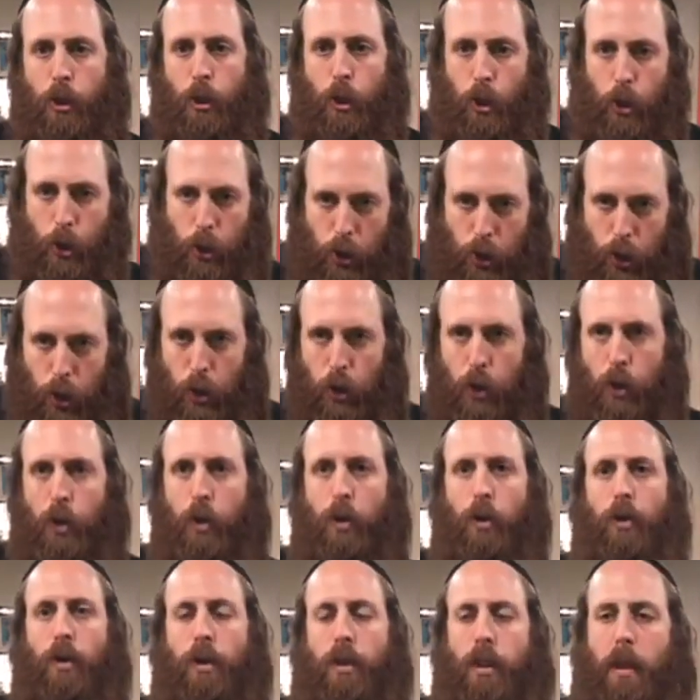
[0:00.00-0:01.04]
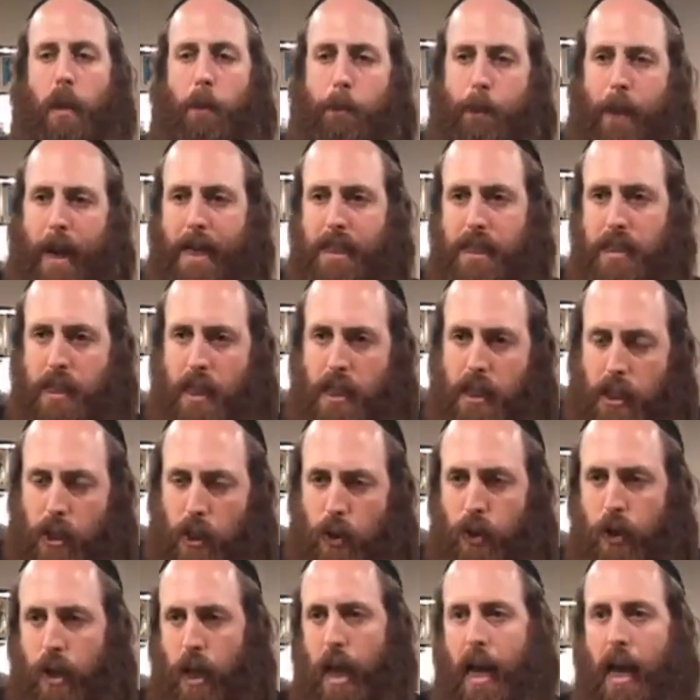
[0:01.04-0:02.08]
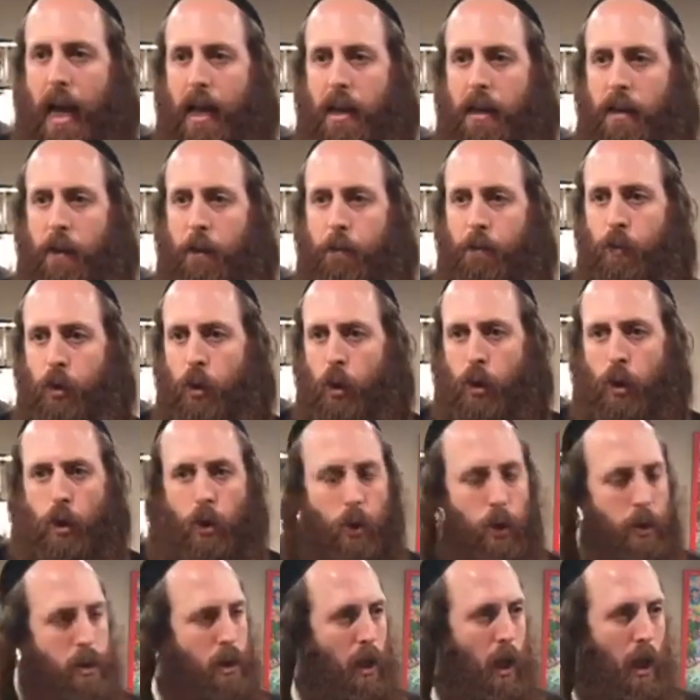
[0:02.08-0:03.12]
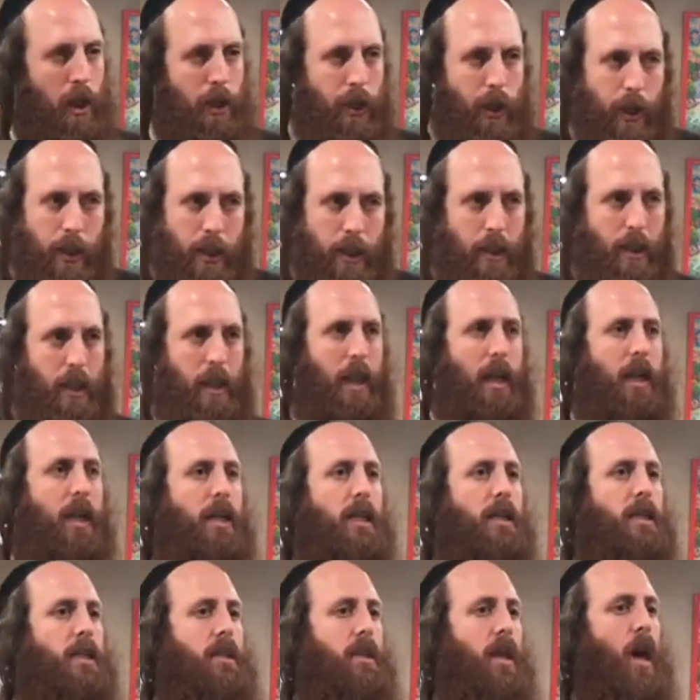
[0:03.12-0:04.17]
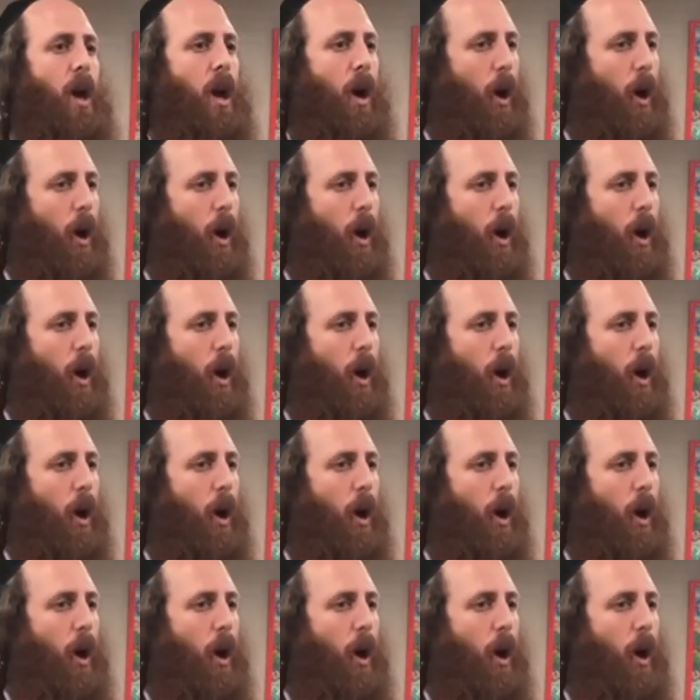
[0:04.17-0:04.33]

to do the best that you can, to use all your skills,